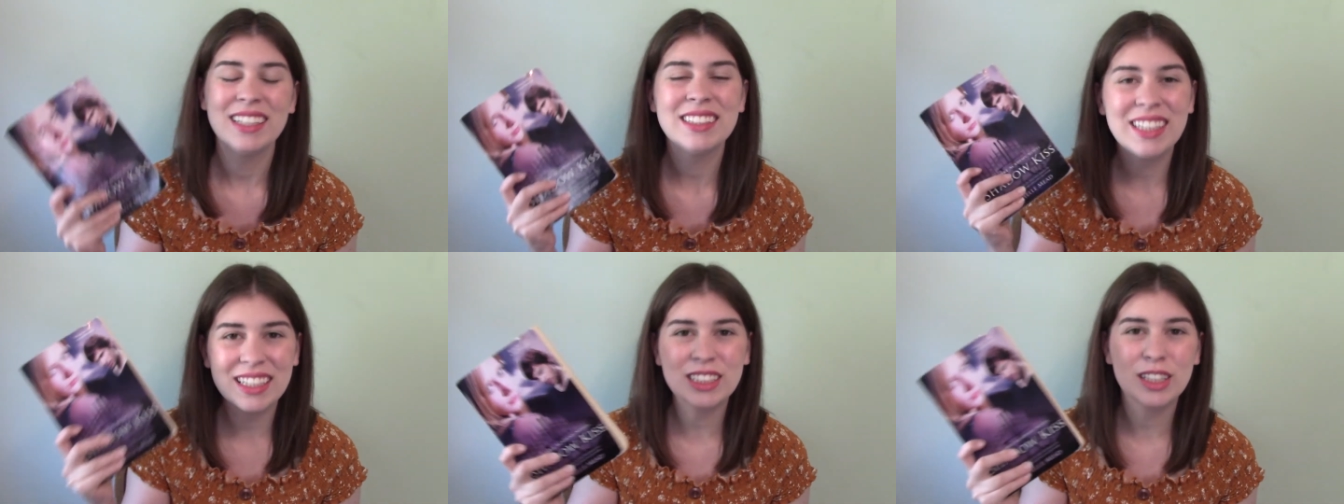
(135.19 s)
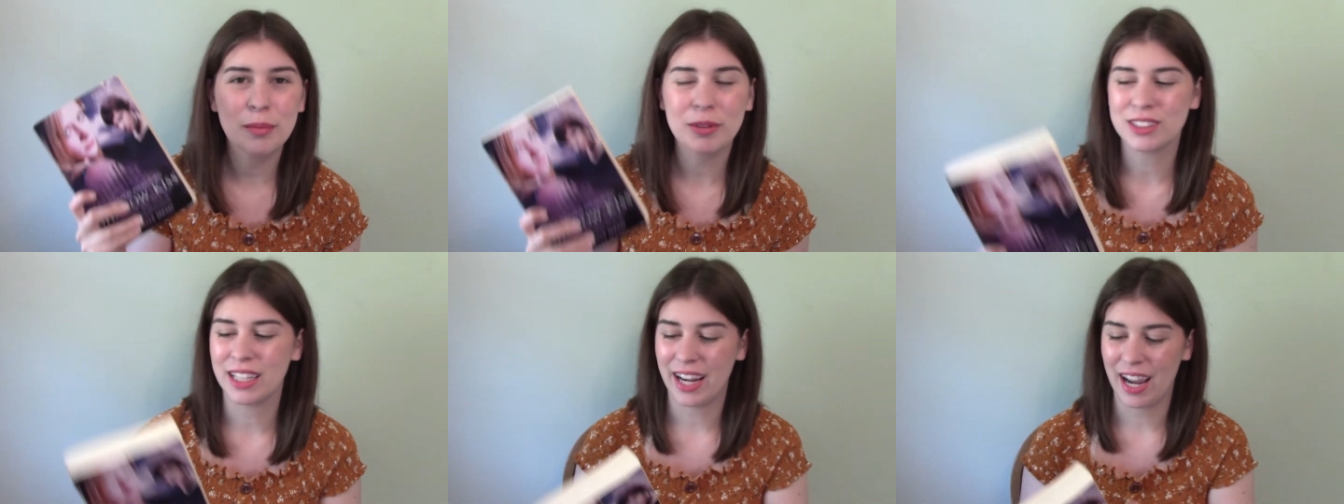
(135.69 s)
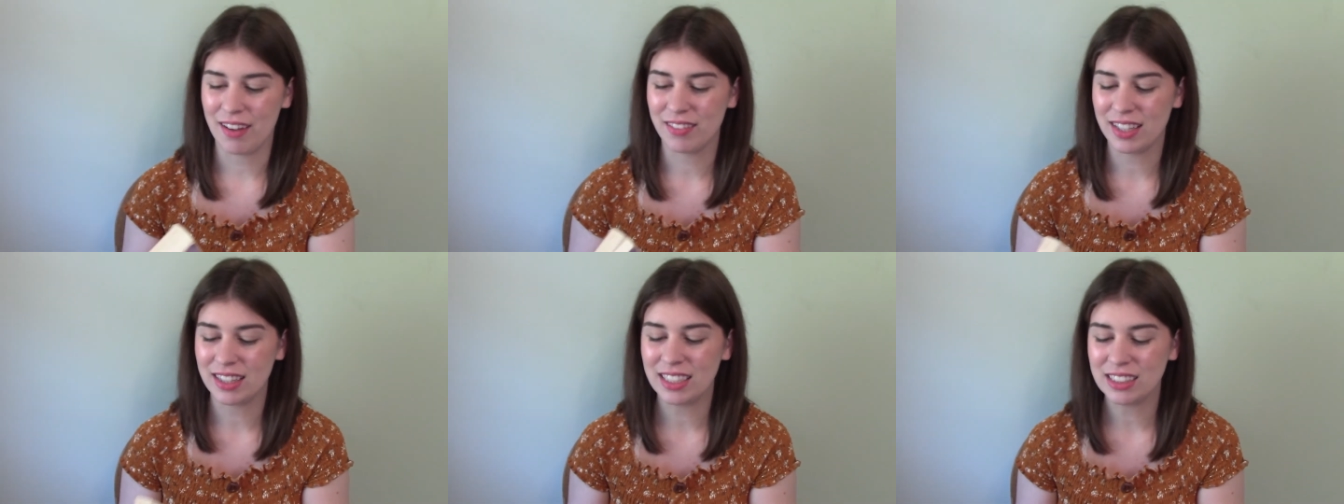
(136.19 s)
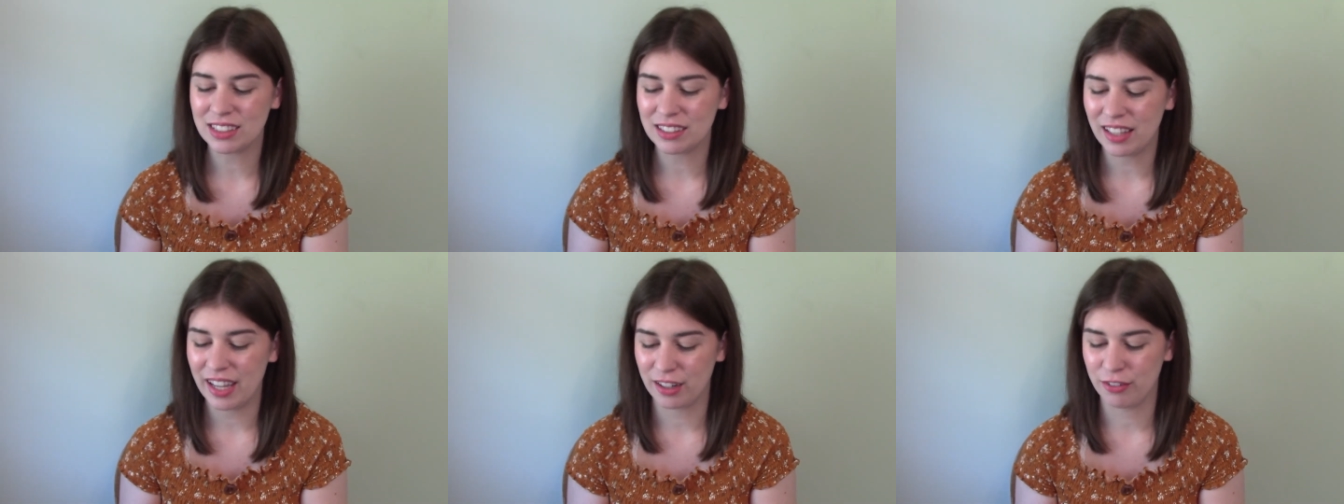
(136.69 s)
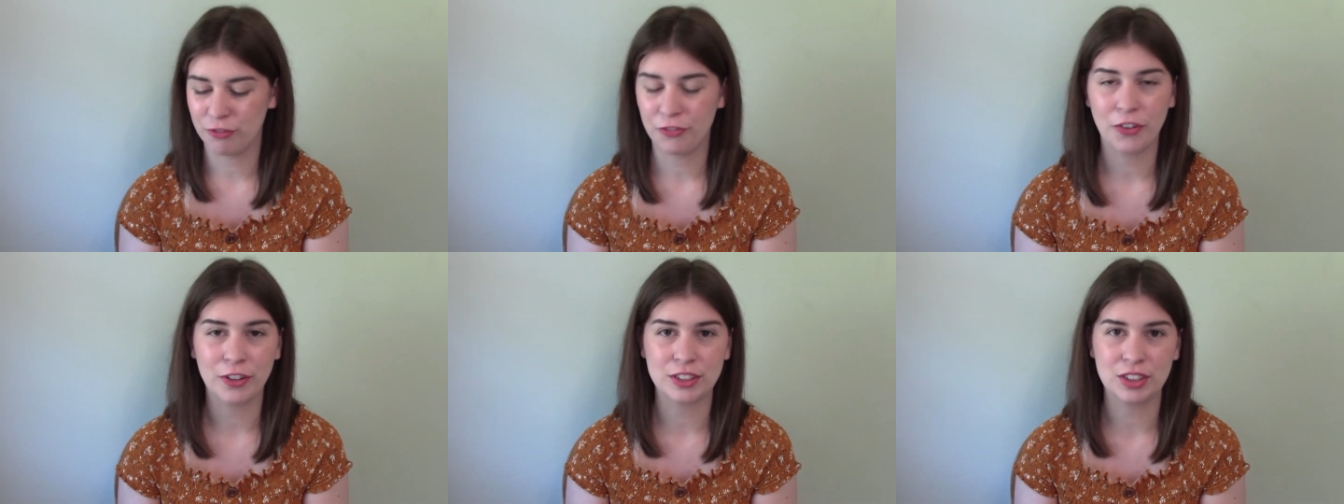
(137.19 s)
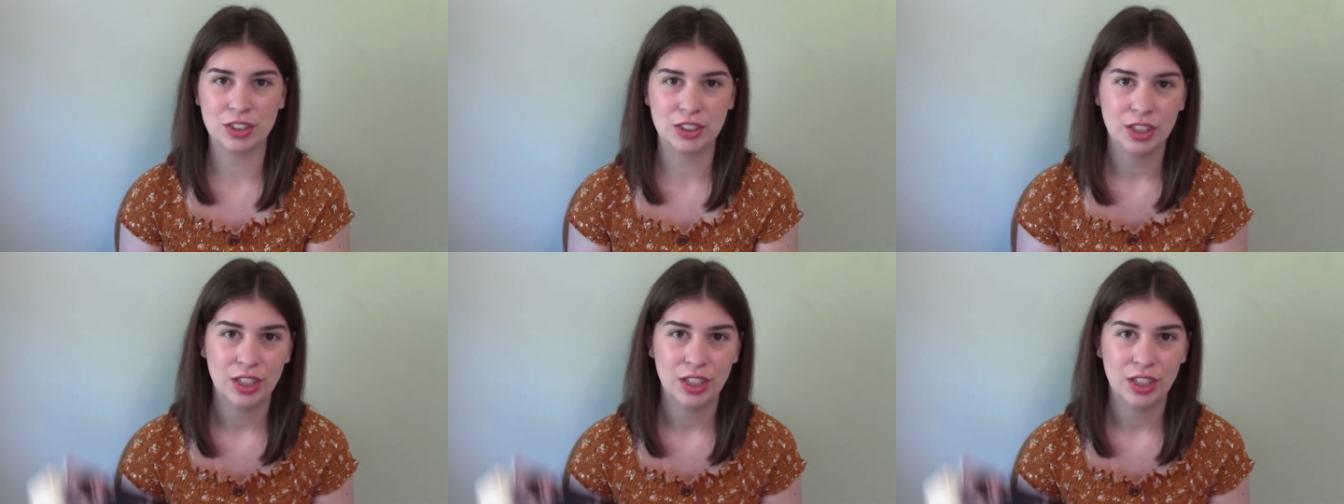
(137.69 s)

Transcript: These are the books I have, and these are like first